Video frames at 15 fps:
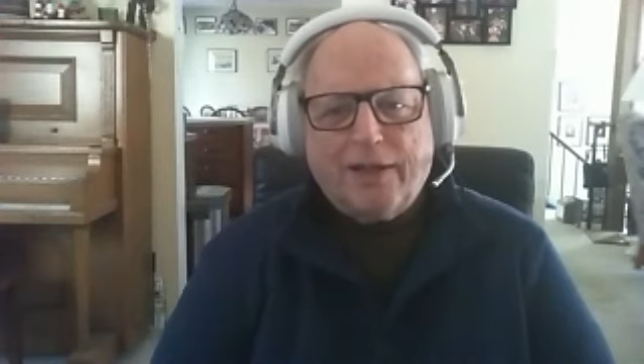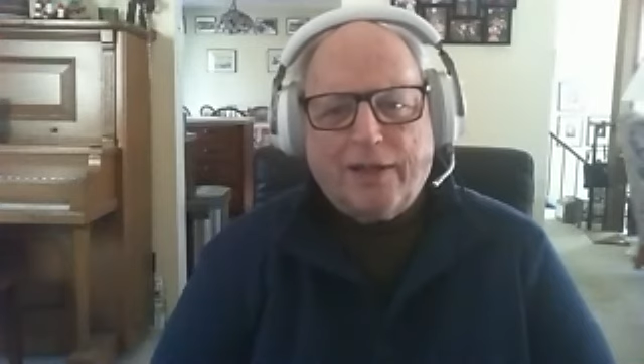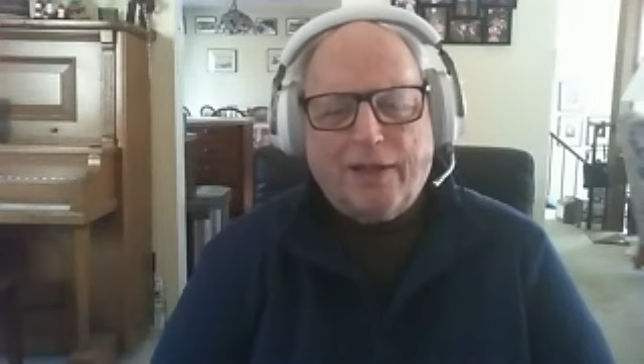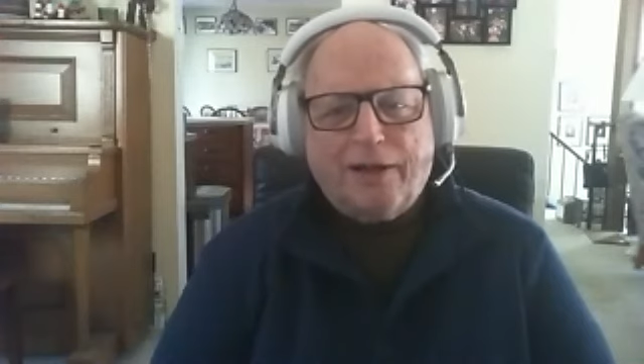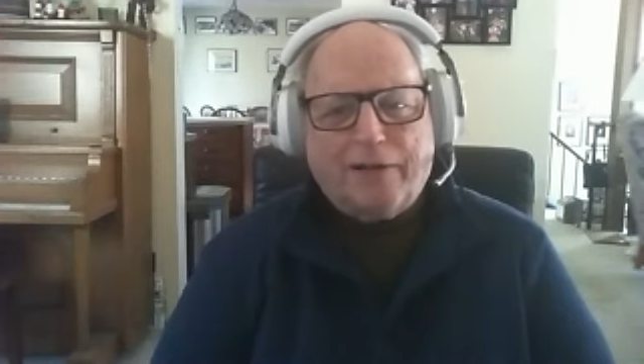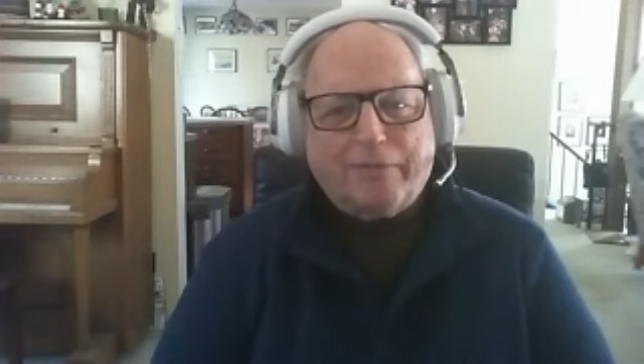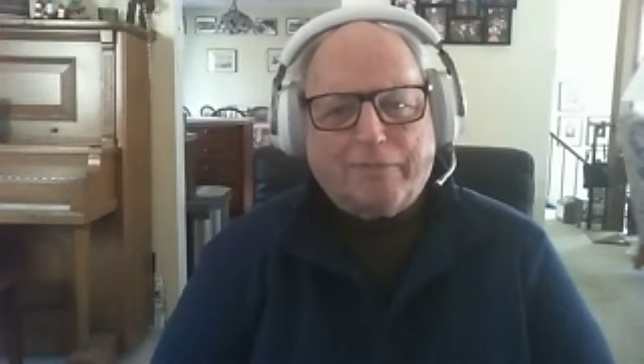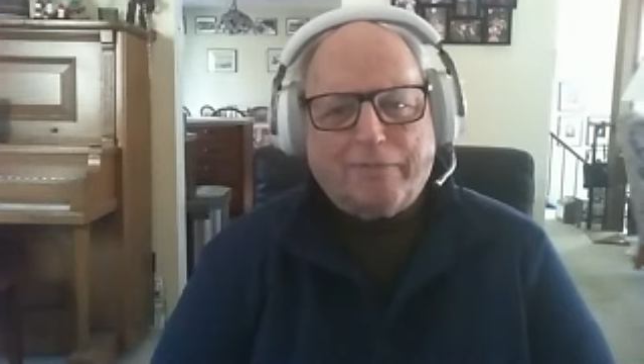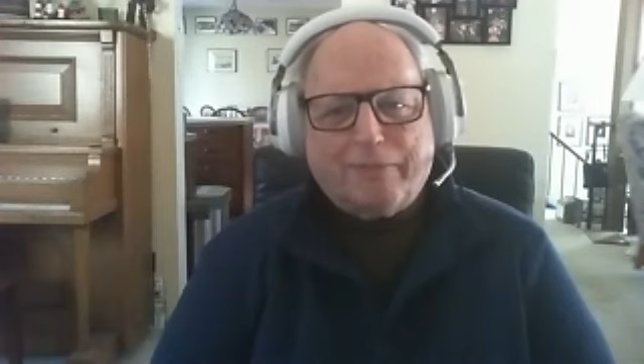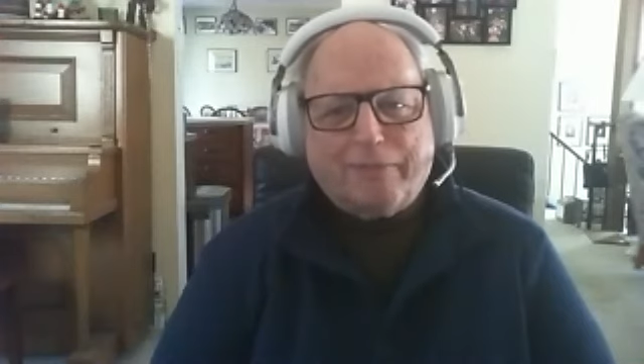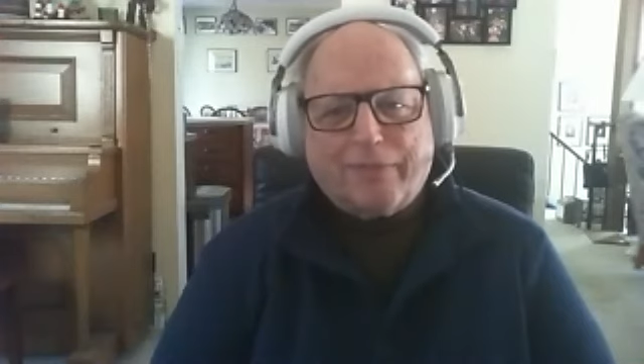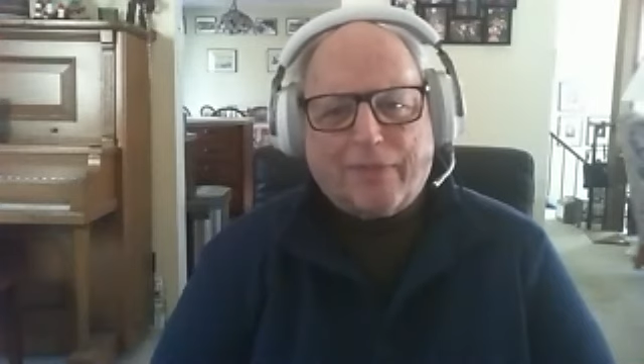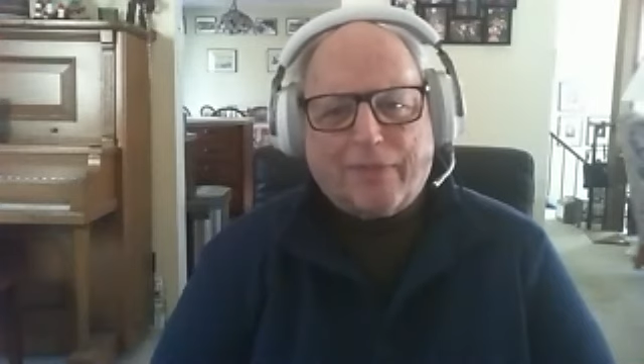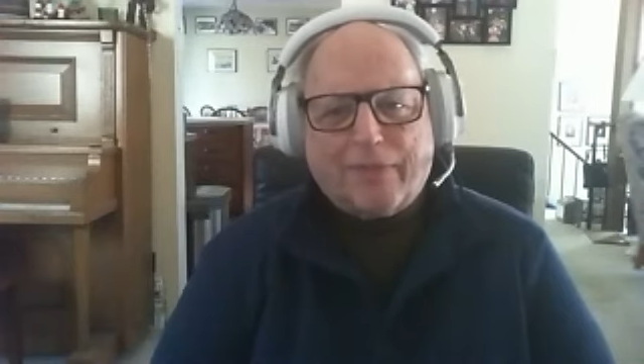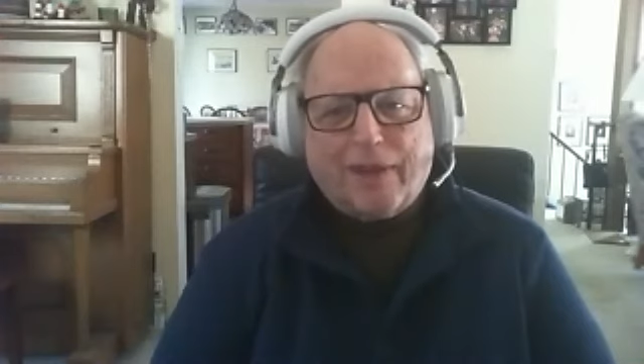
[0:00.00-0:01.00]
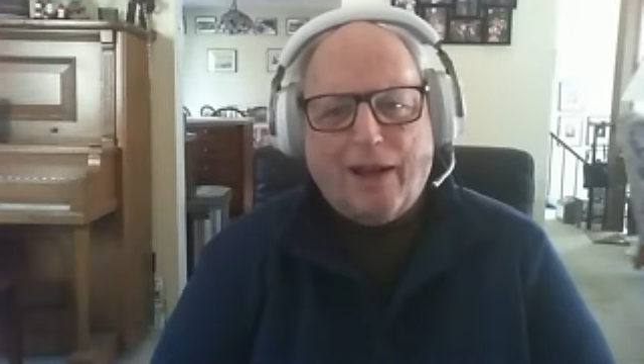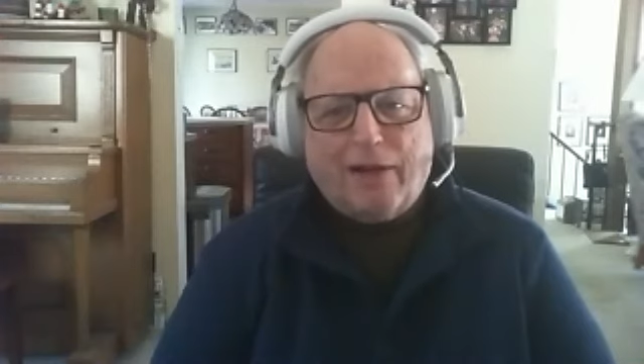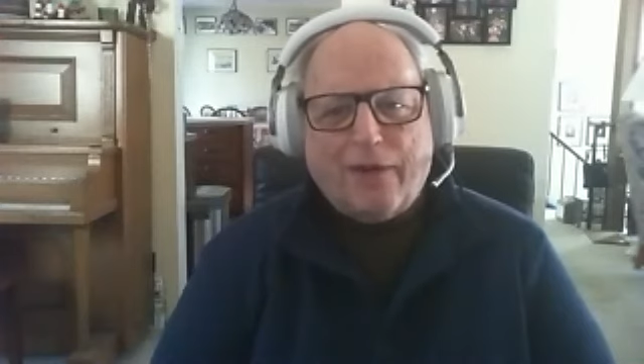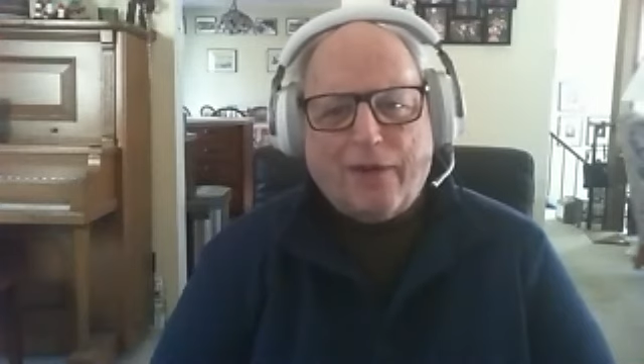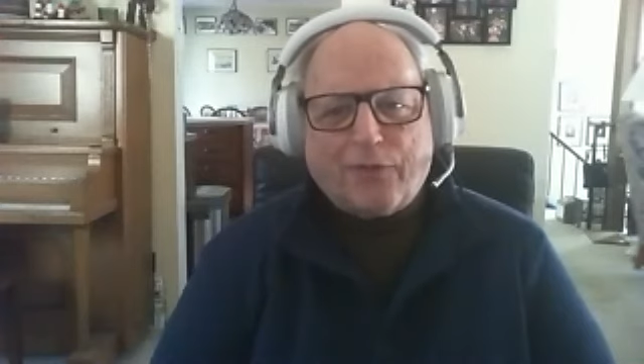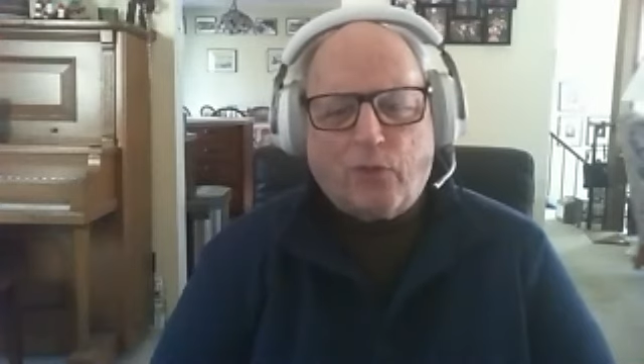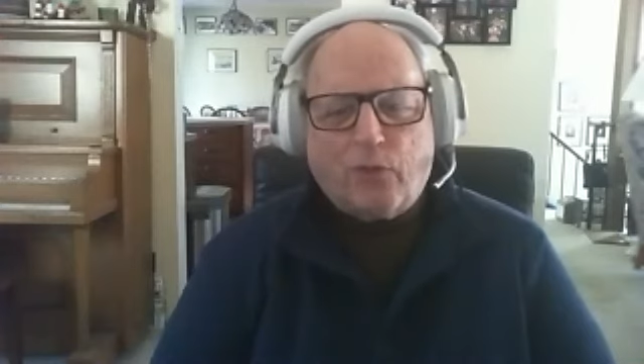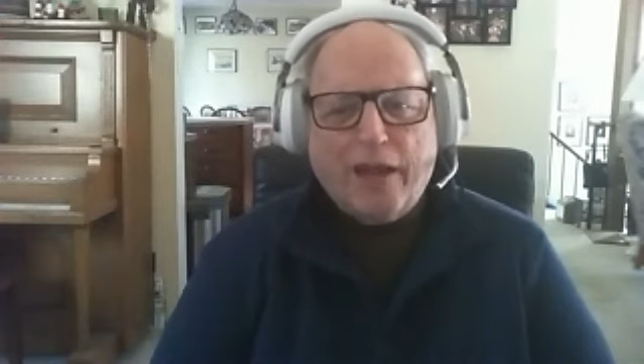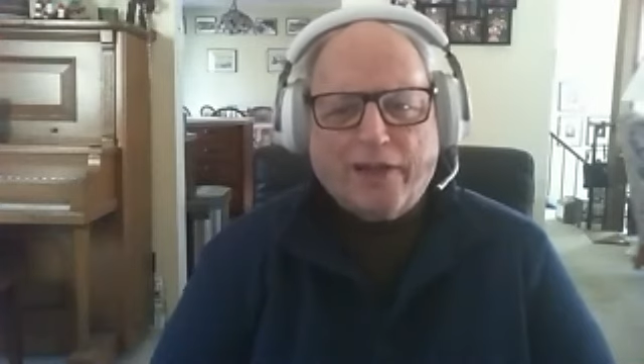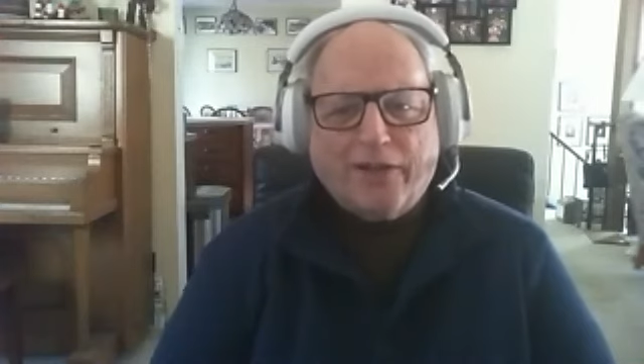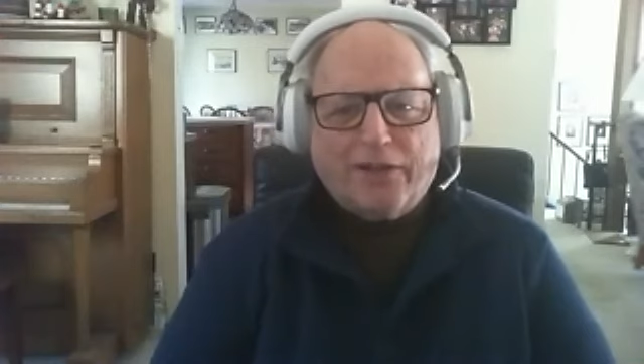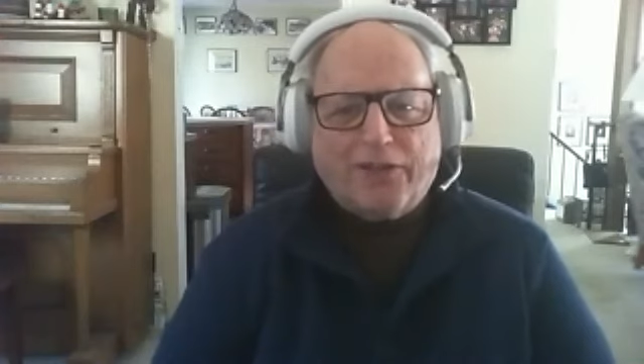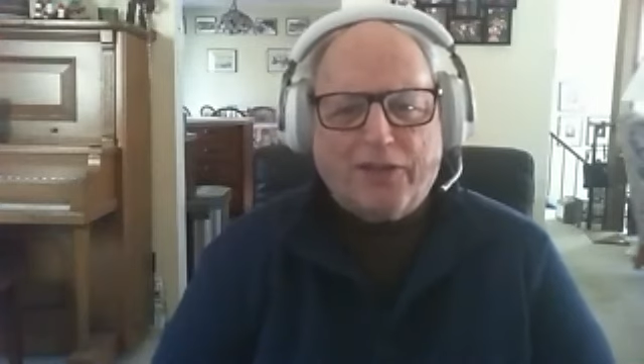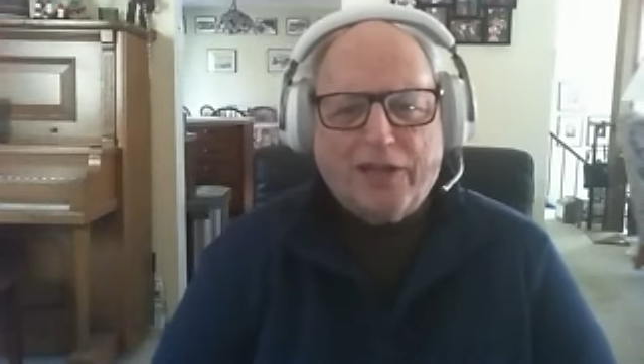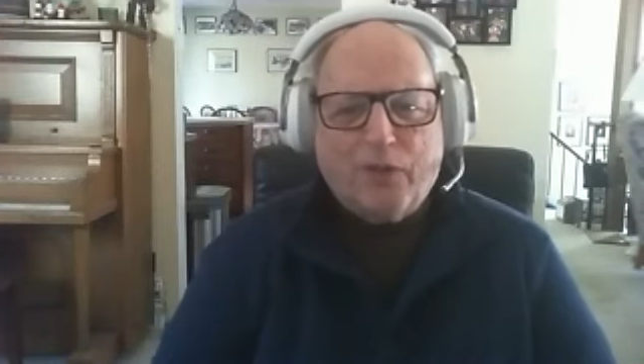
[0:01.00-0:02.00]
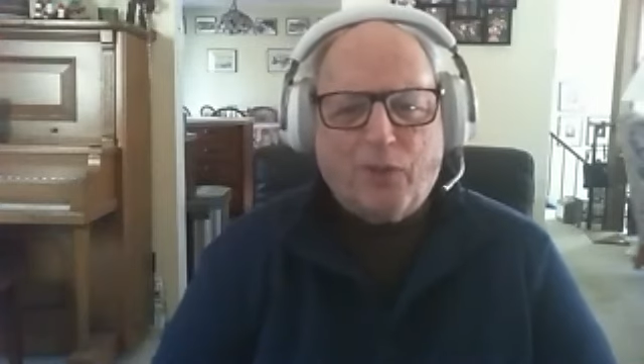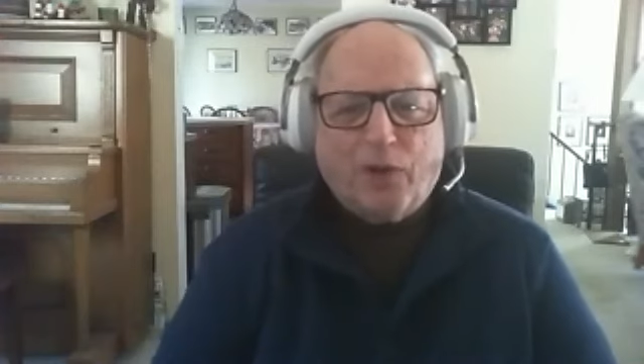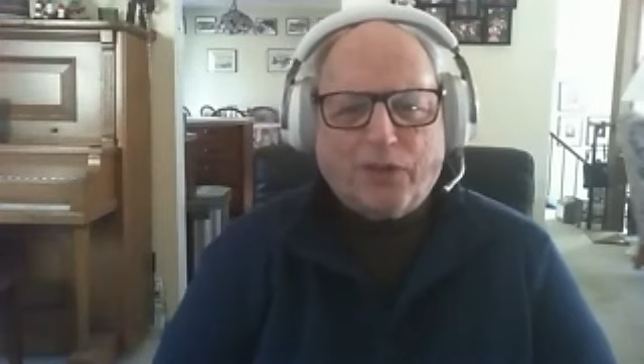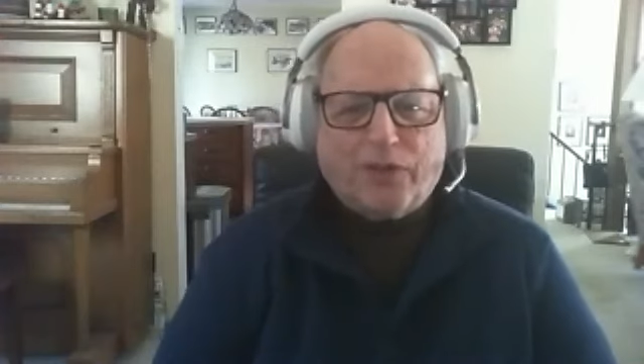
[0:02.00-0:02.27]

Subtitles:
I'll have to wait and see what